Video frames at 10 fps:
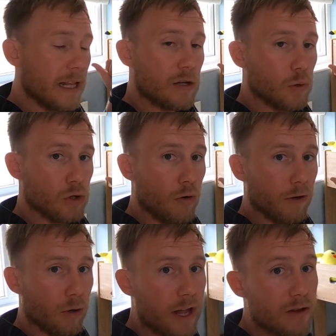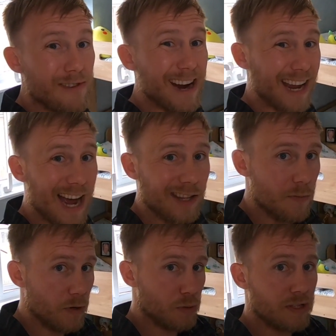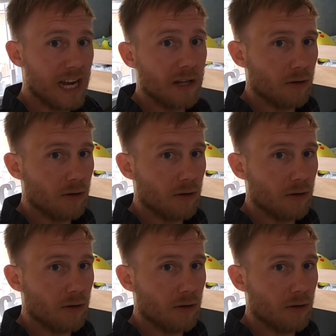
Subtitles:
This one's overlooking the rear garden, which we'll take